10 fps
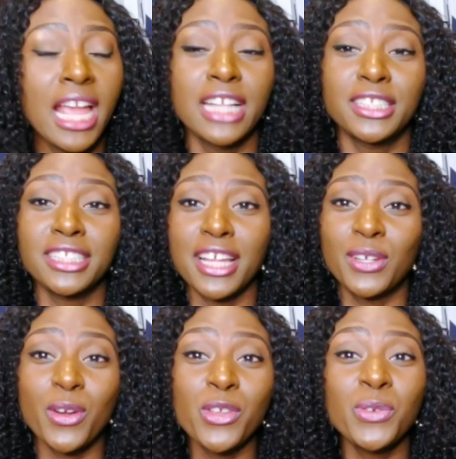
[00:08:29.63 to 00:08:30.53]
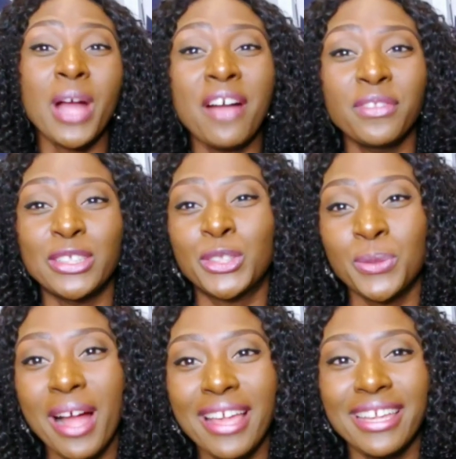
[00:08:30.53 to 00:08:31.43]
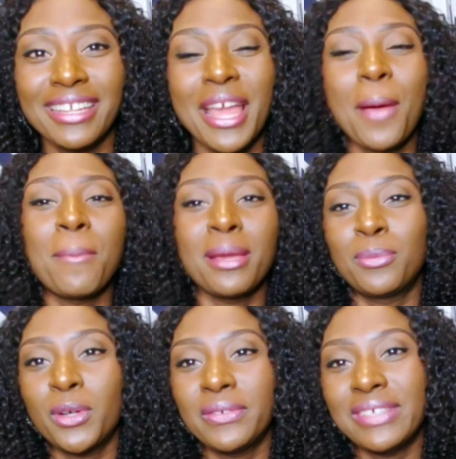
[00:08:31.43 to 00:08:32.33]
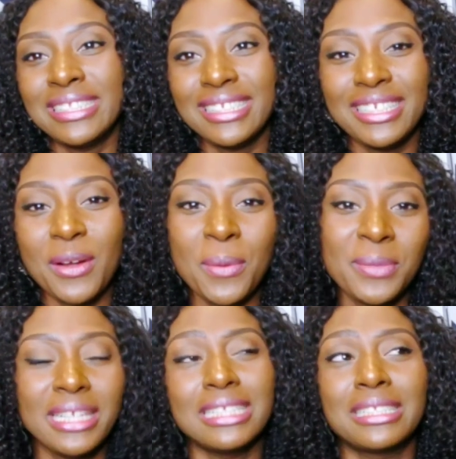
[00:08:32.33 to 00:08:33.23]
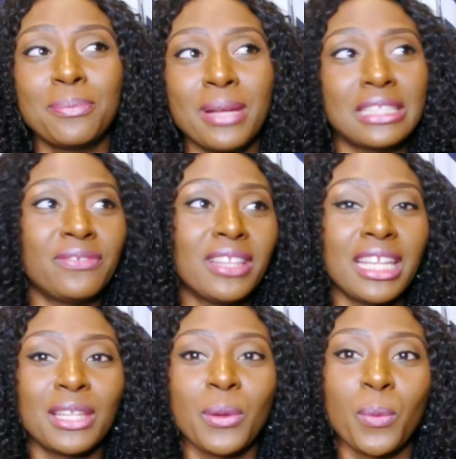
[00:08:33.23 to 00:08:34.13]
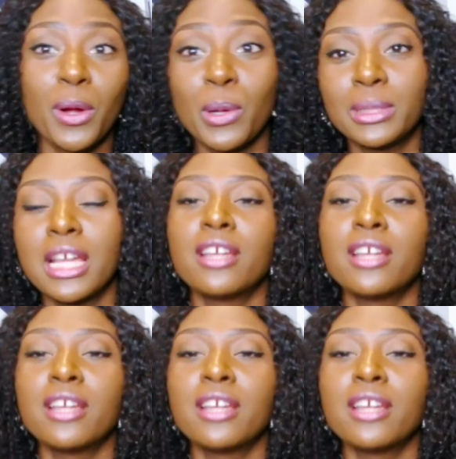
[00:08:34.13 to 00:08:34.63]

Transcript: And she's like, girl, you have to try it. My boyfriend did it on me, and it's the best feeling in the world.